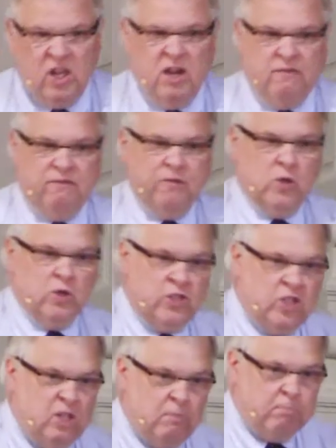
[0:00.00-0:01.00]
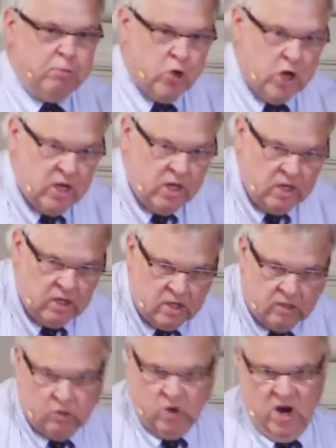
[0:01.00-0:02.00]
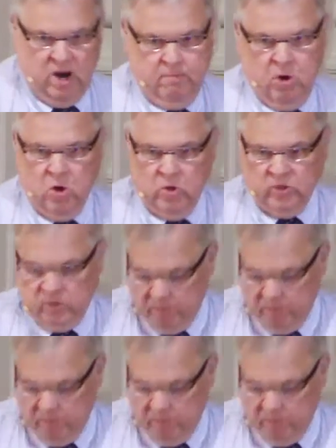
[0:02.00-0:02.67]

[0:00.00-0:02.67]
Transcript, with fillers: that first he bring the dry bones